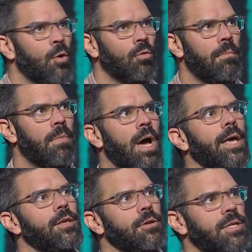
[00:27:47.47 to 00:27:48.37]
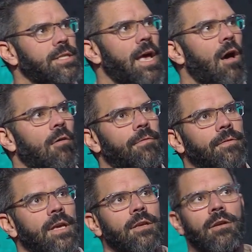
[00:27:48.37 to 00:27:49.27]
remind yourself
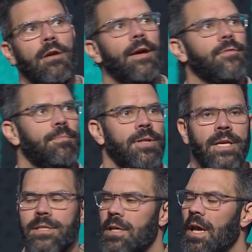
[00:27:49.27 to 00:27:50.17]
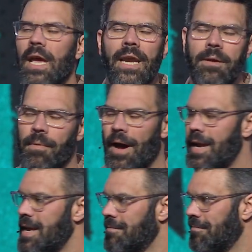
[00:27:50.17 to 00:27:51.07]
that you don't have to please
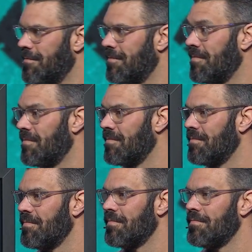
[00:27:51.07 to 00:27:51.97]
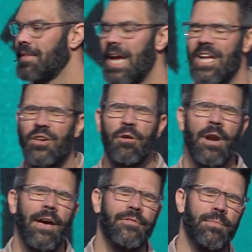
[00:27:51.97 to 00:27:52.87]
anybody and you
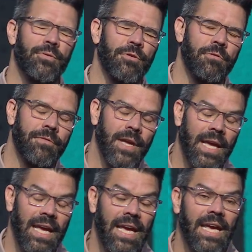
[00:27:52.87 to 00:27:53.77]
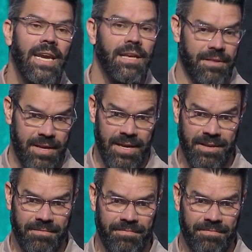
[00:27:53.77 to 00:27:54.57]
don't have to prove anything.